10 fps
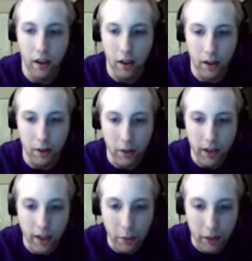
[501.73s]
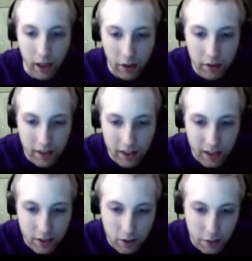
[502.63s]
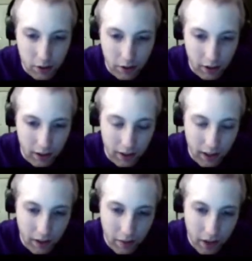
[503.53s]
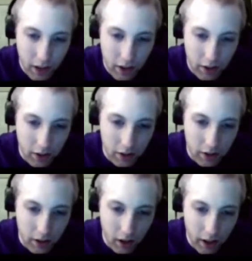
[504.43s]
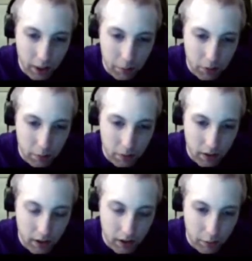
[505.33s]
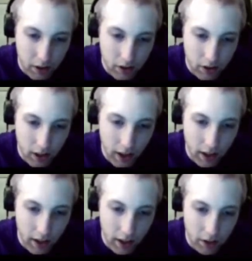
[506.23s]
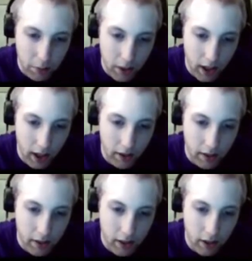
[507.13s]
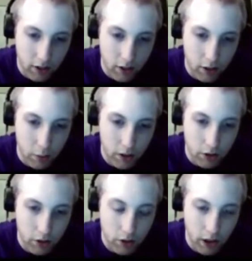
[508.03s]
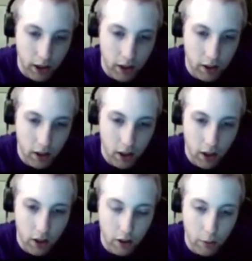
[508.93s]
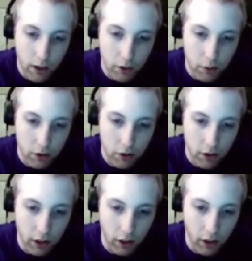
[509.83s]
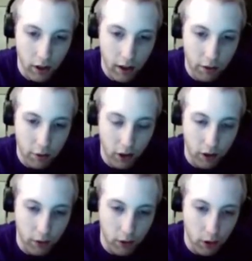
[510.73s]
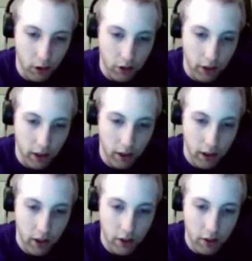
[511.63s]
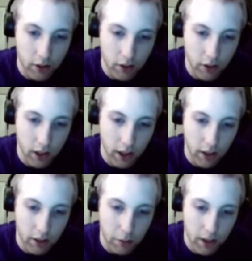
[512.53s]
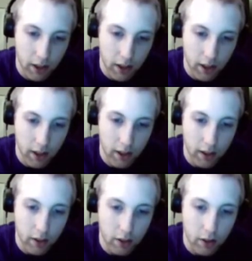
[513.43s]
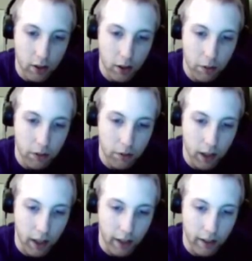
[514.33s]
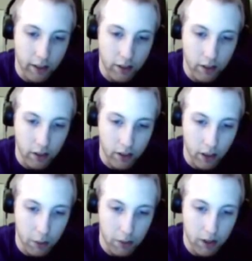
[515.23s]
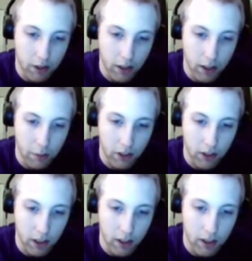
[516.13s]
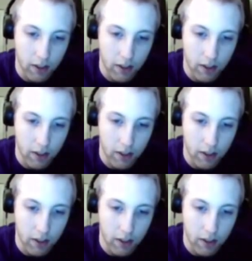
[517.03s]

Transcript: But there we go. Got troops on the ground now. So you line it up as best you can, get an estimate, and yes, this will strike, the rounds will strike to the left of the crosshair. So just take an estimate and open fire. And as you can see, I missed there, miss again.